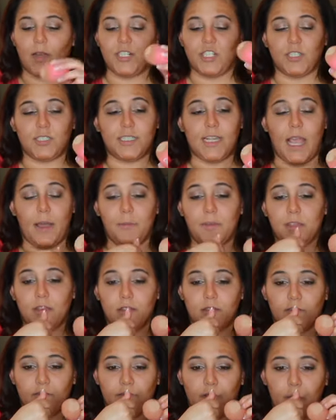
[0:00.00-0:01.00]
I just dab it
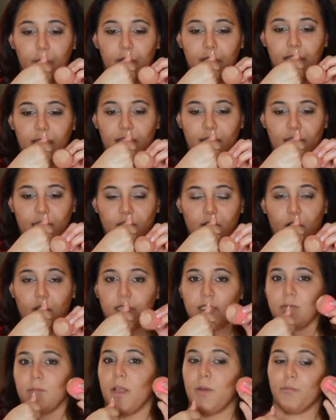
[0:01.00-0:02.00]
from my hand
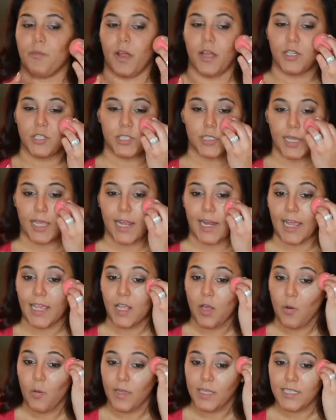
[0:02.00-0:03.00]
onto my brush, and I
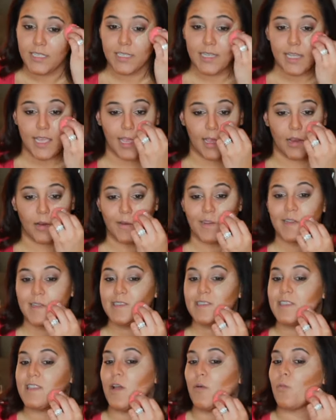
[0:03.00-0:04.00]
go into the
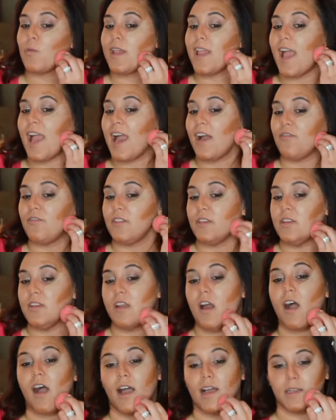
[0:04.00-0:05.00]
areas that we have
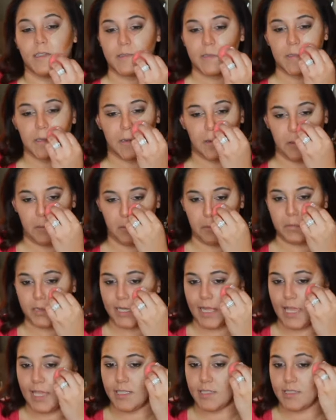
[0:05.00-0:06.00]
not
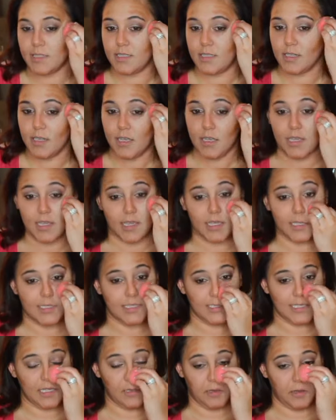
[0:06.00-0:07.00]
placed
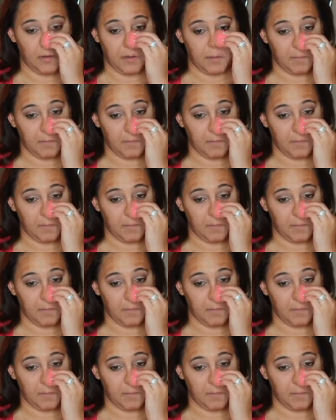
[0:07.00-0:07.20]
concealer.